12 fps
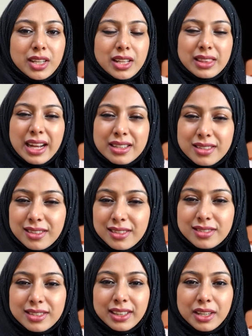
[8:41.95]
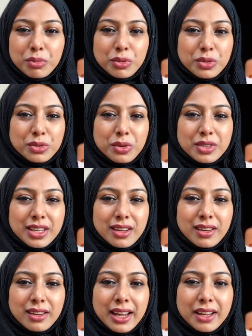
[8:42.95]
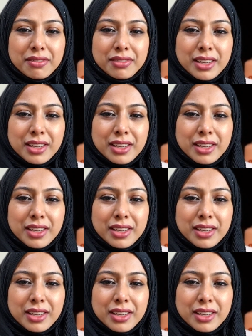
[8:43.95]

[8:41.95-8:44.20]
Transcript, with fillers: that serious type who is not taking life